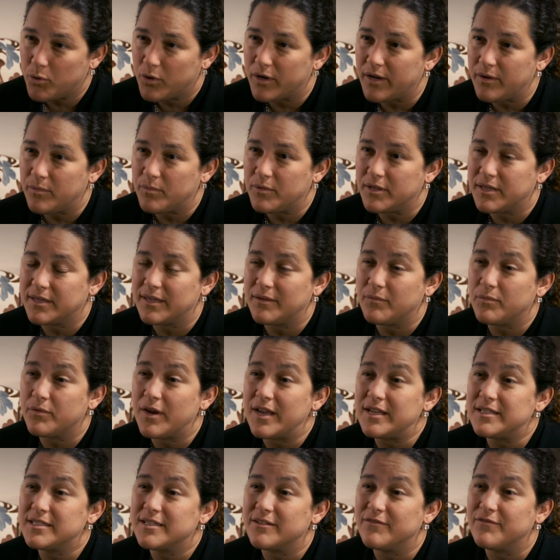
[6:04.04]
point with the
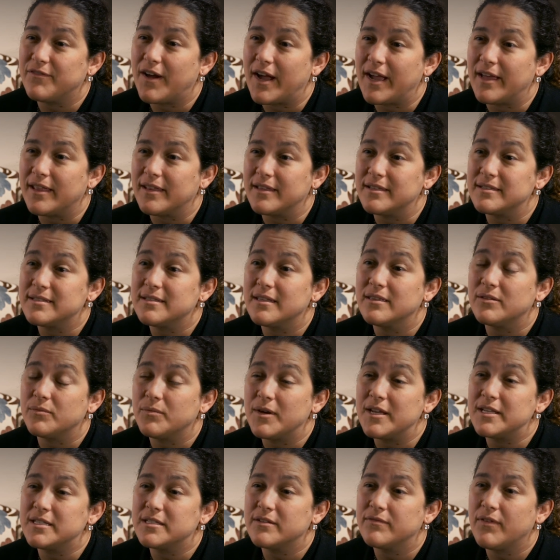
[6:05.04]
rates of violence and the
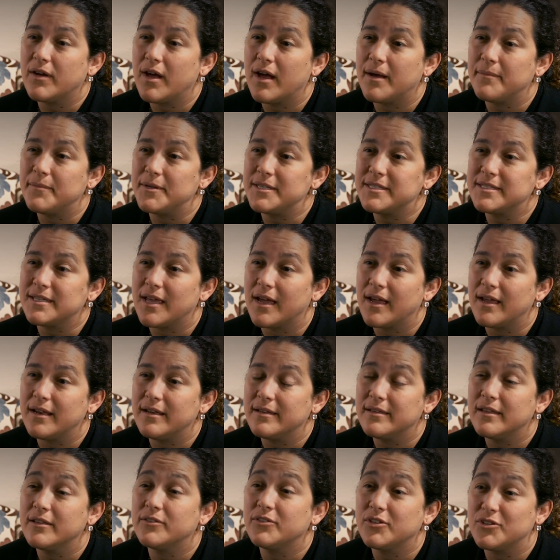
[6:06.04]
rates of
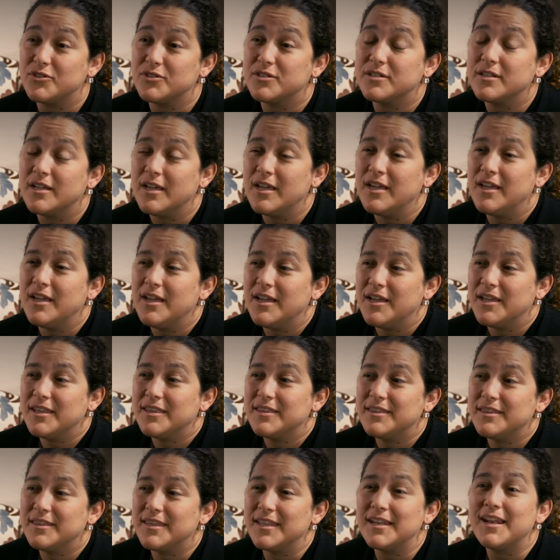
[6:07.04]
homicide that there's
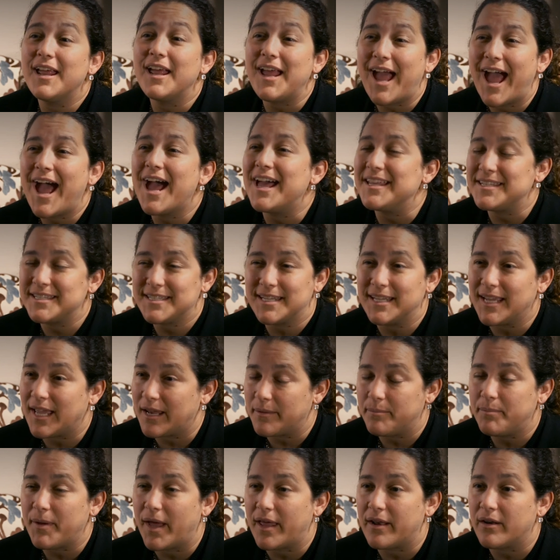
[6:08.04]
that it has to
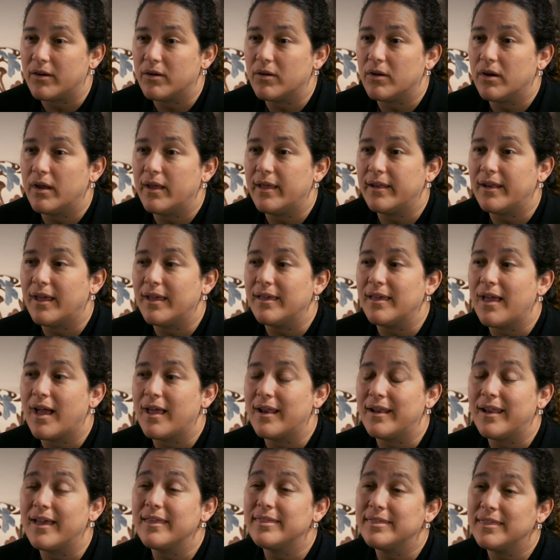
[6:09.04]
get better. And I
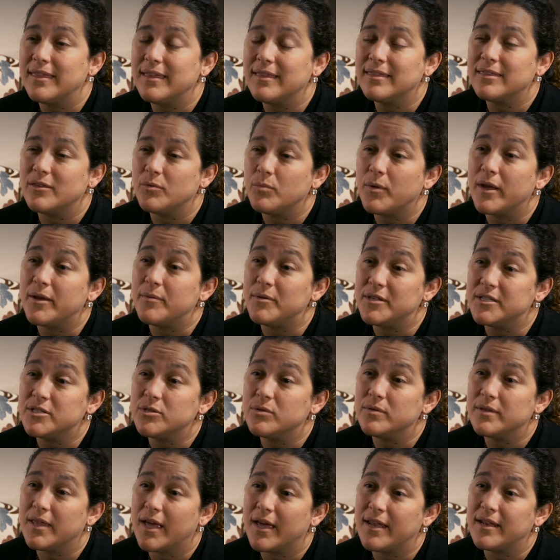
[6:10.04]
and I think the way we
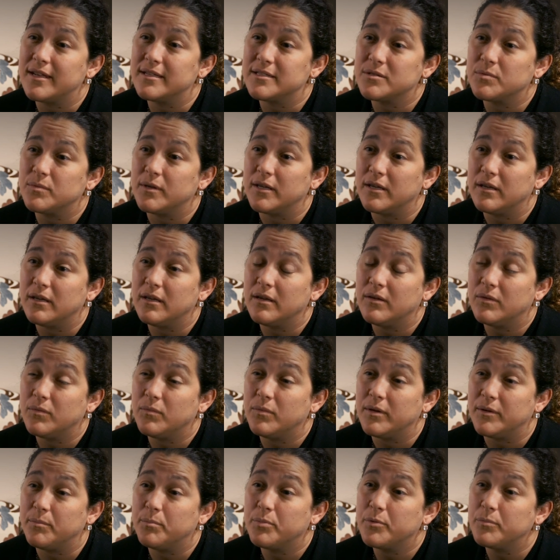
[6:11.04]
do that is we
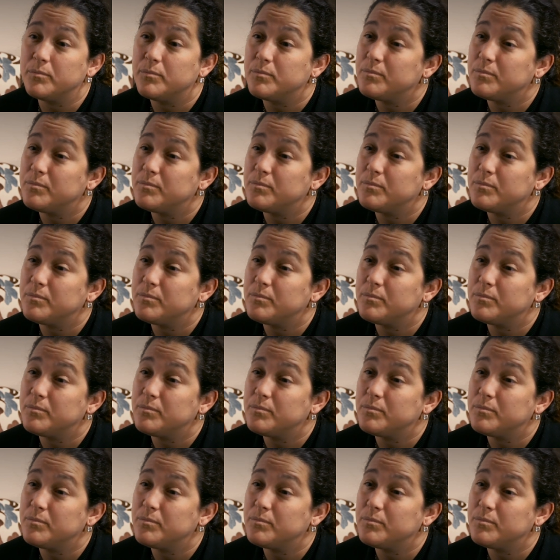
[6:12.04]
we